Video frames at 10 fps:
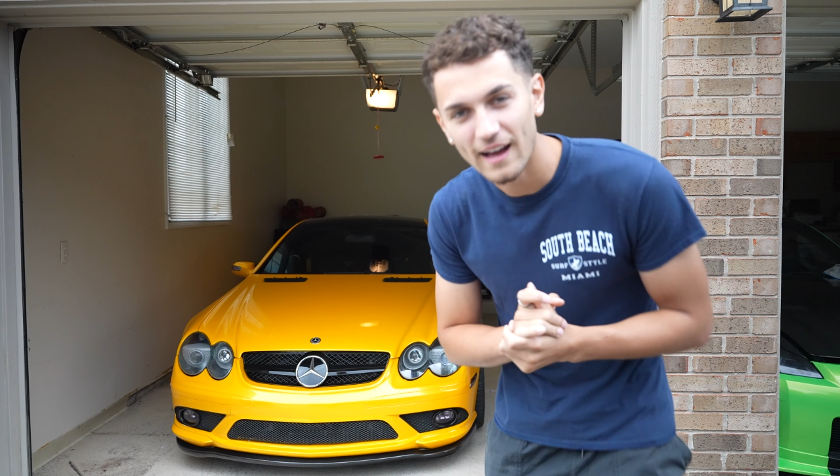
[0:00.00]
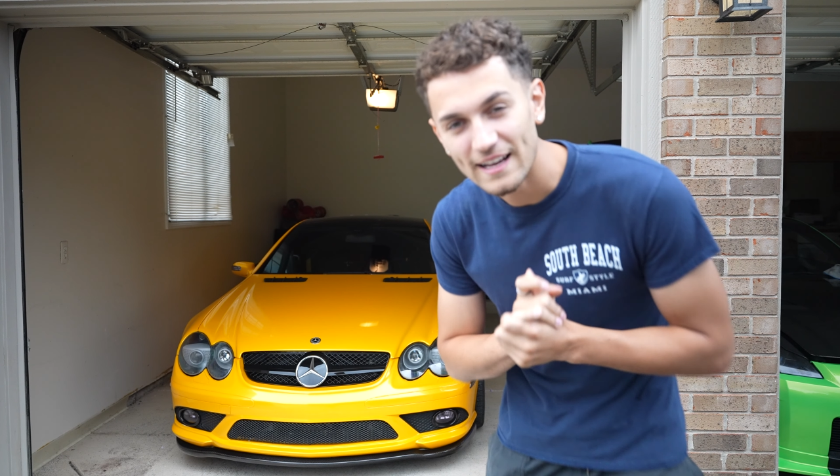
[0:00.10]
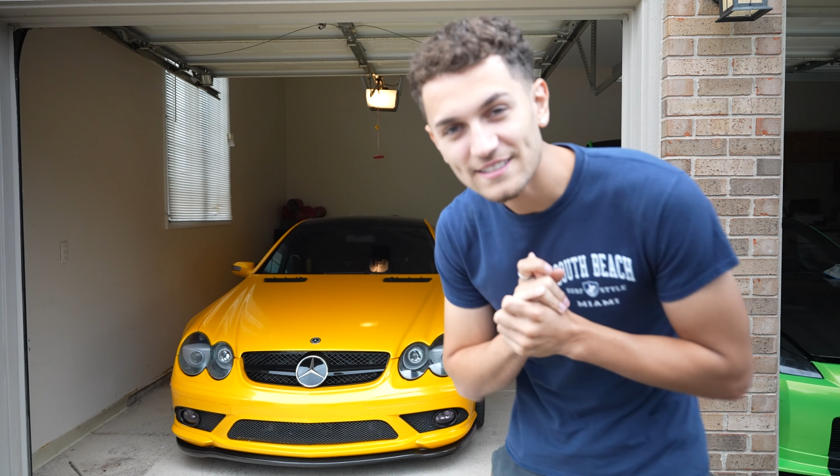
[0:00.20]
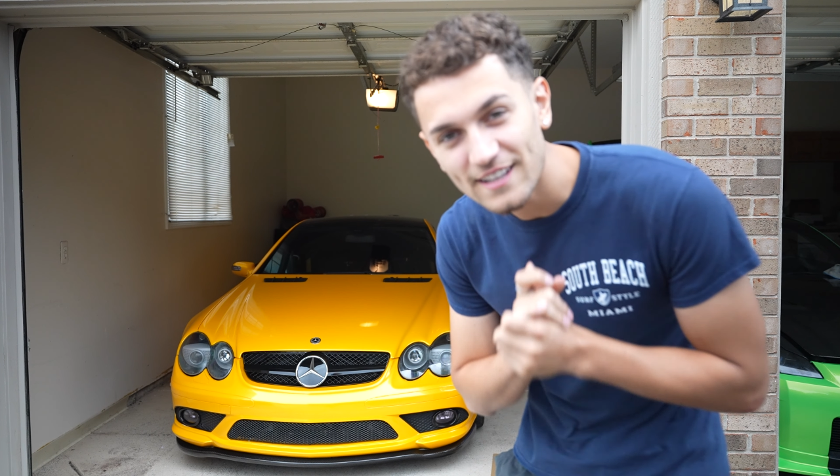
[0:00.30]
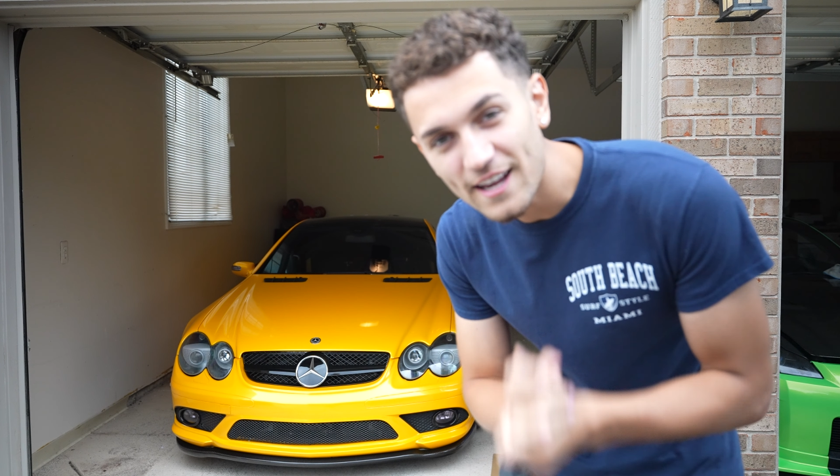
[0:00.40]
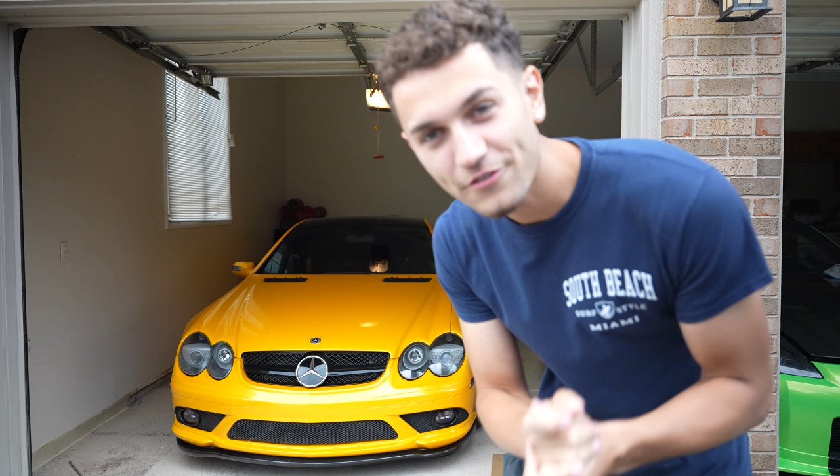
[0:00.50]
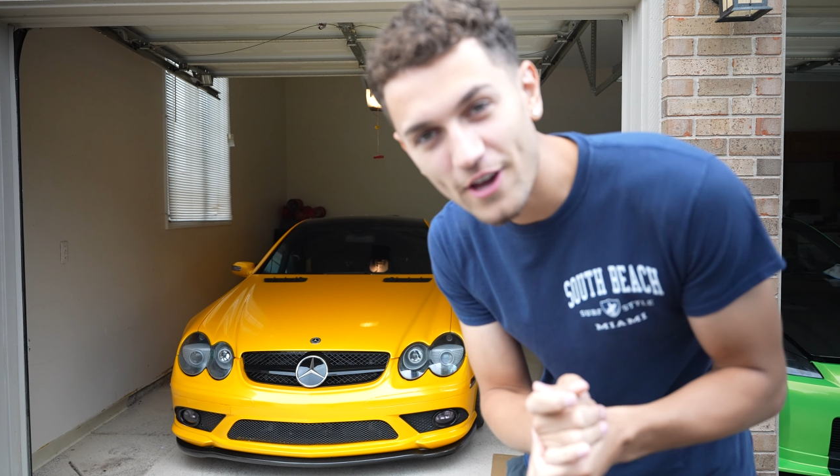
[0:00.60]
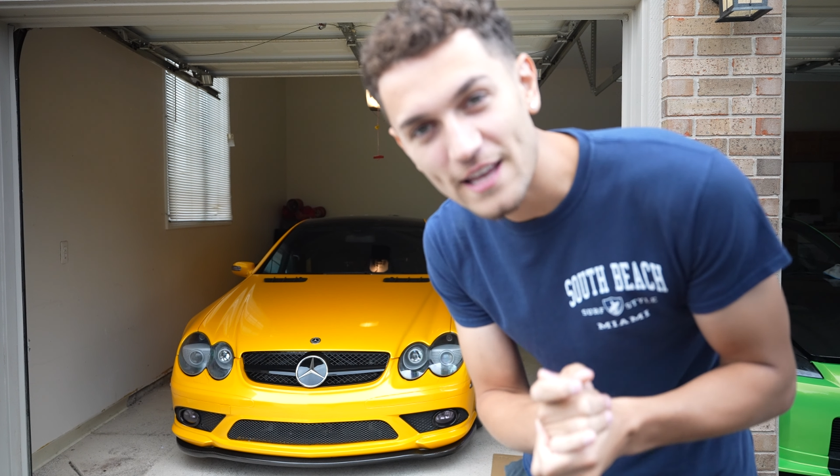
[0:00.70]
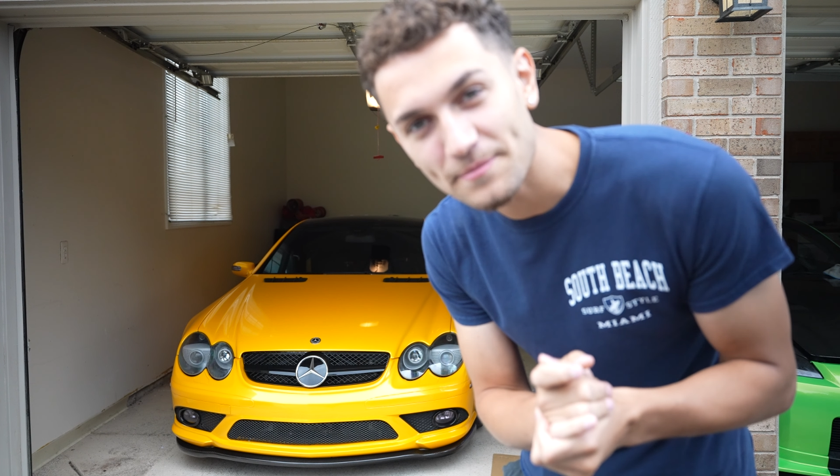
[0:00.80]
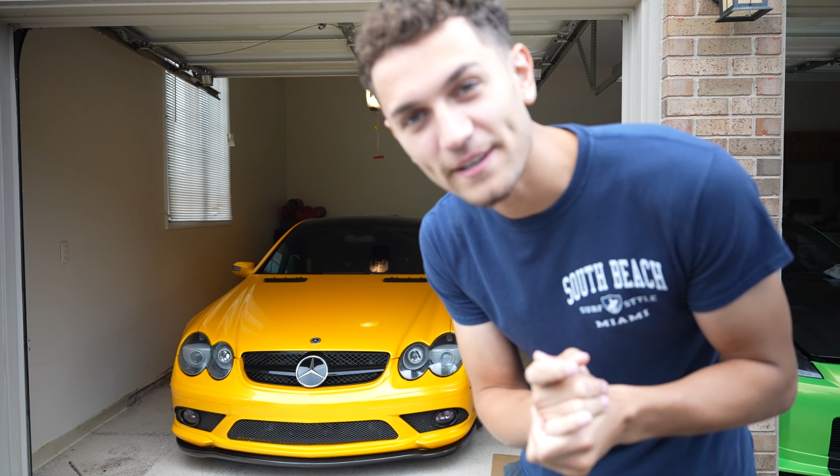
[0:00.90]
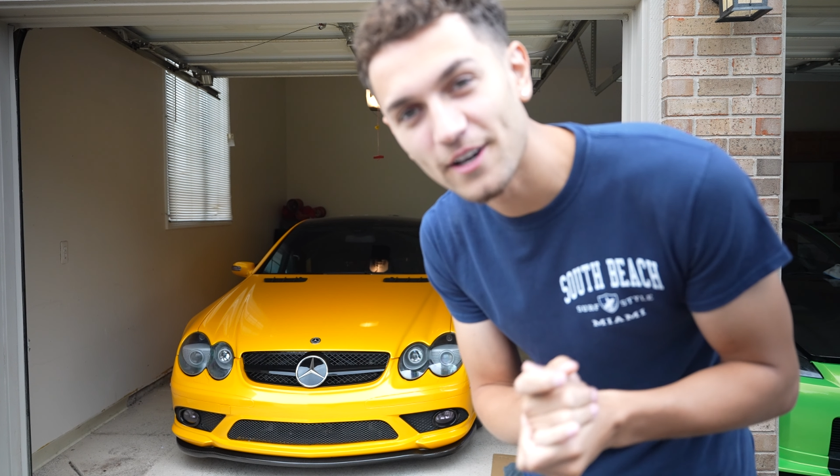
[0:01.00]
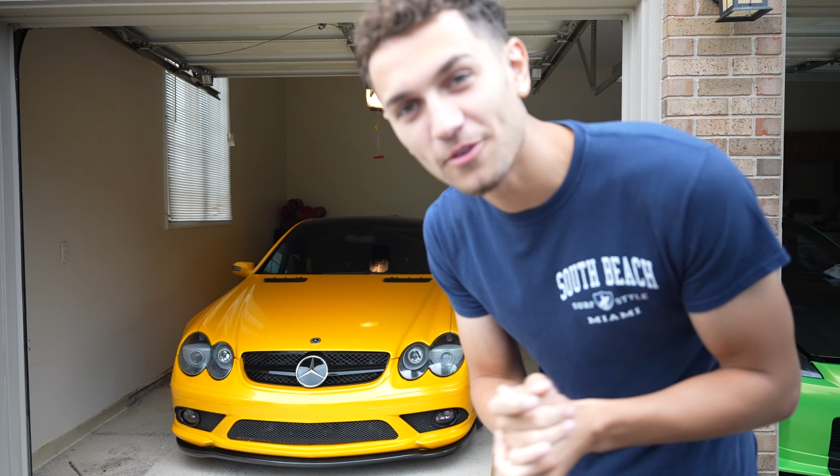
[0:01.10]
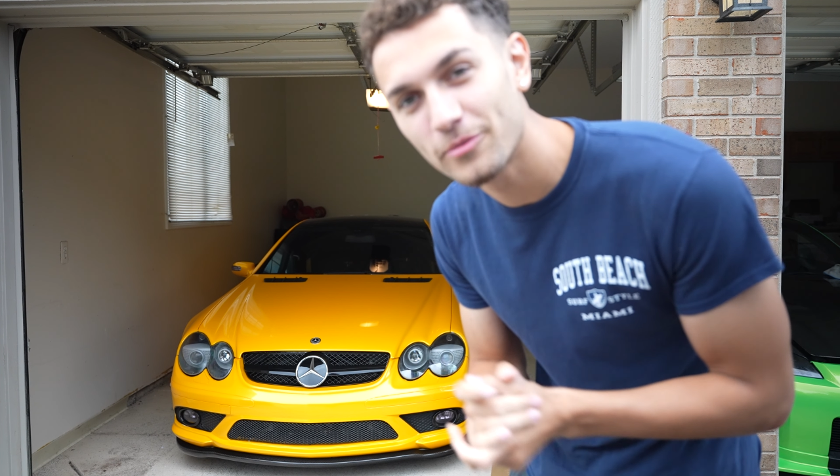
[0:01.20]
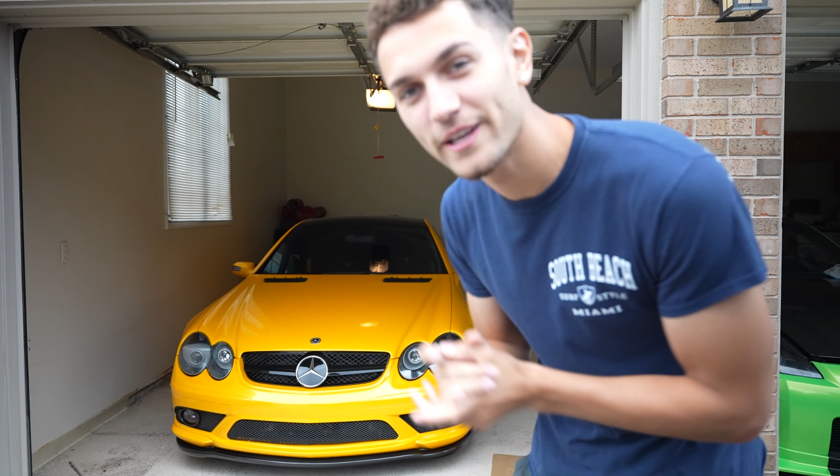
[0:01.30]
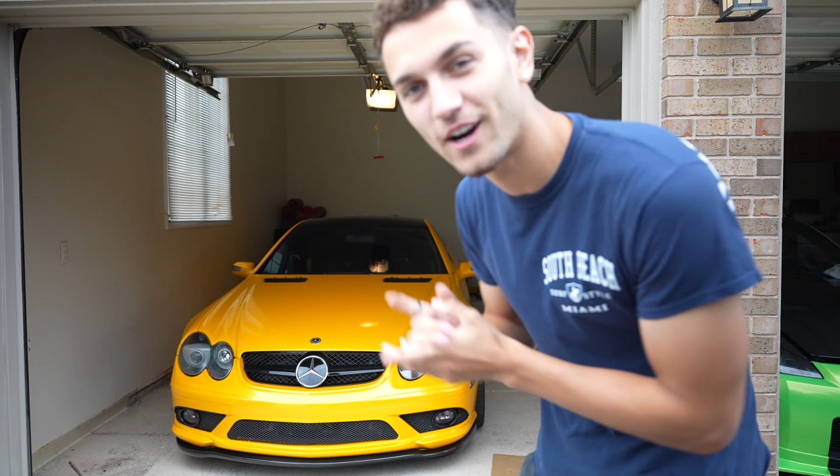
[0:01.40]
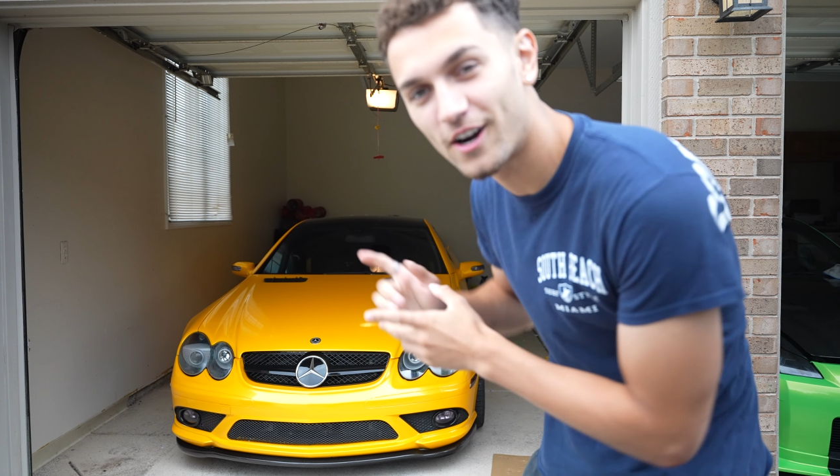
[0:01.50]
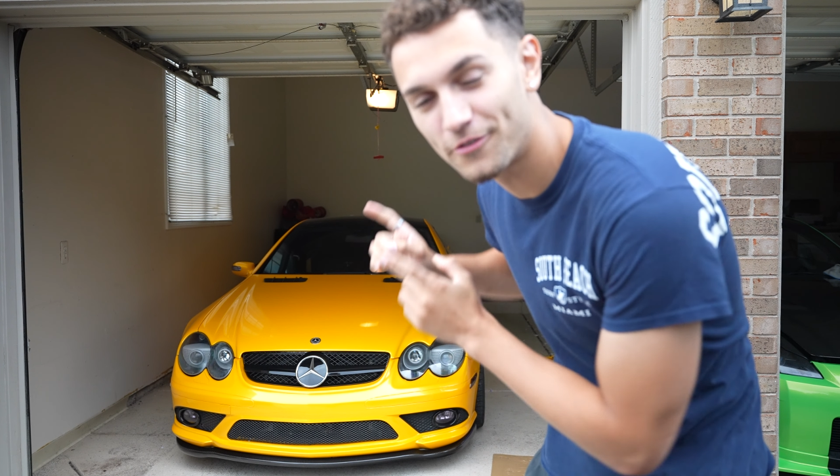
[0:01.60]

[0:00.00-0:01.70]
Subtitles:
As a lot of you guys may know, we are